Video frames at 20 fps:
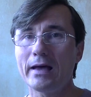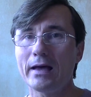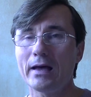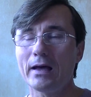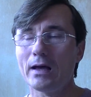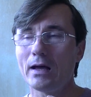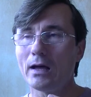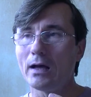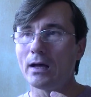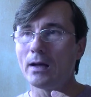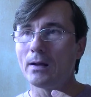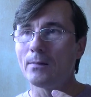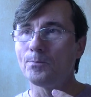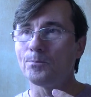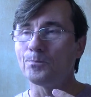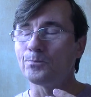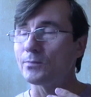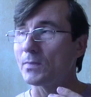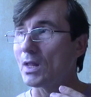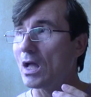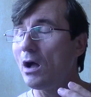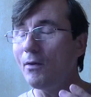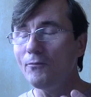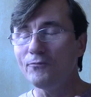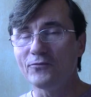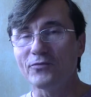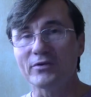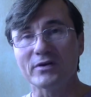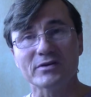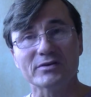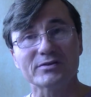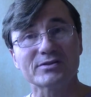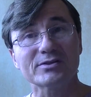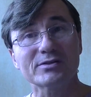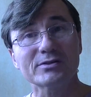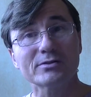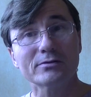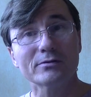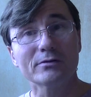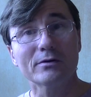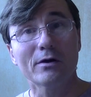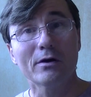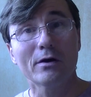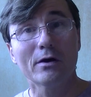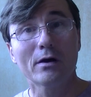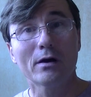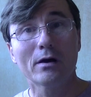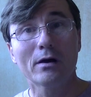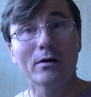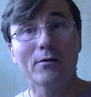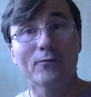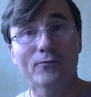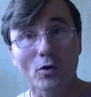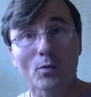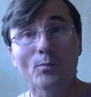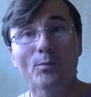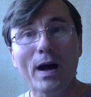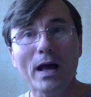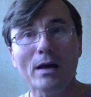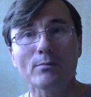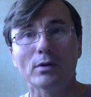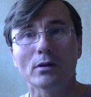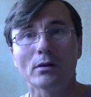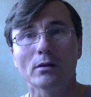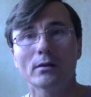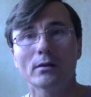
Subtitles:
obvious from Bible.